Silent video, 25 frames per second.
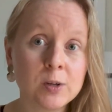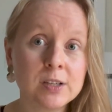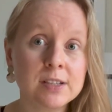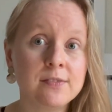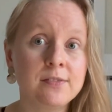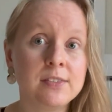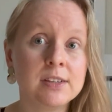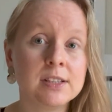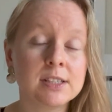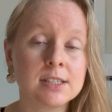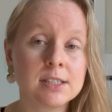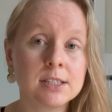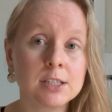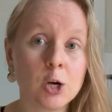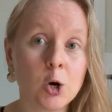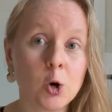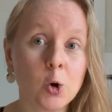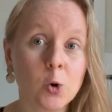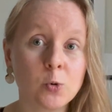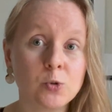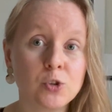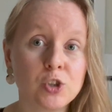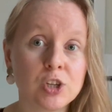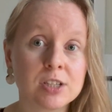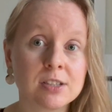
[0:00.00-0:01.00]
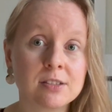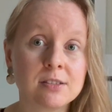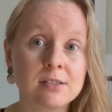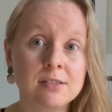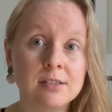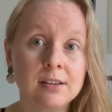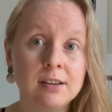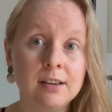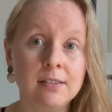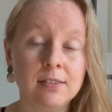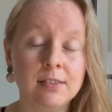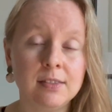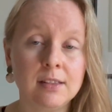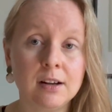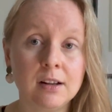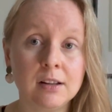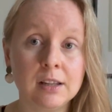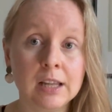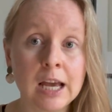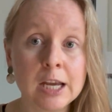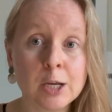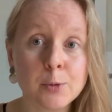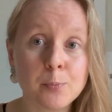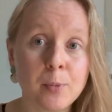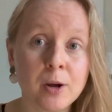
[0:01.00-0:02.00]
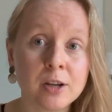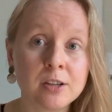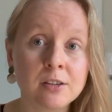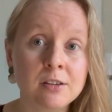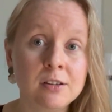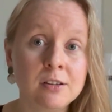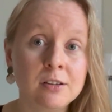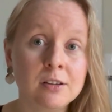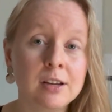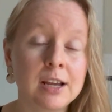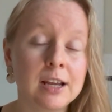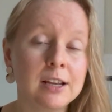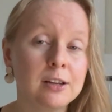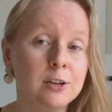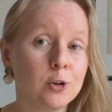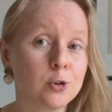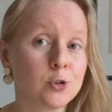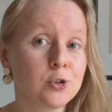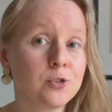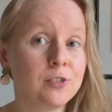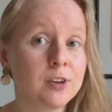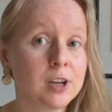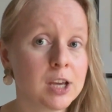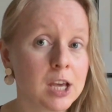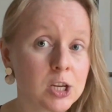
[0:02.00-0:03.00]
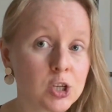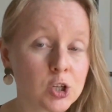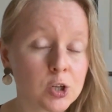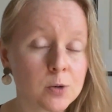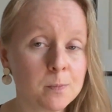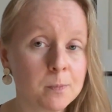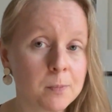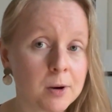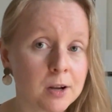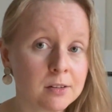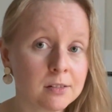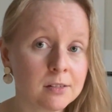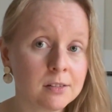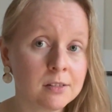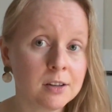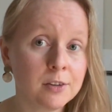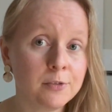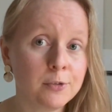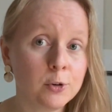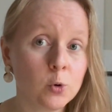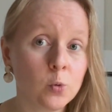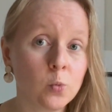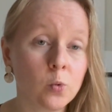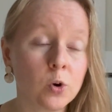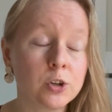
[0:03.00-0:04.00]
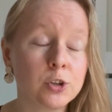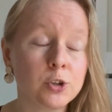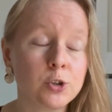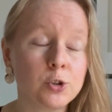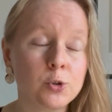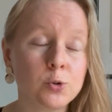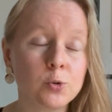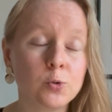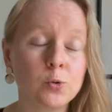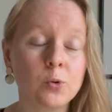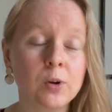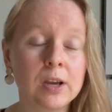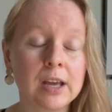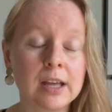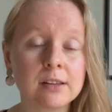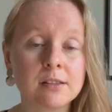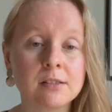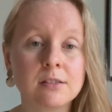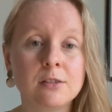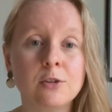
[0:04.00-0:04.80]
If it's so, just hit the like button and notification button if you want to get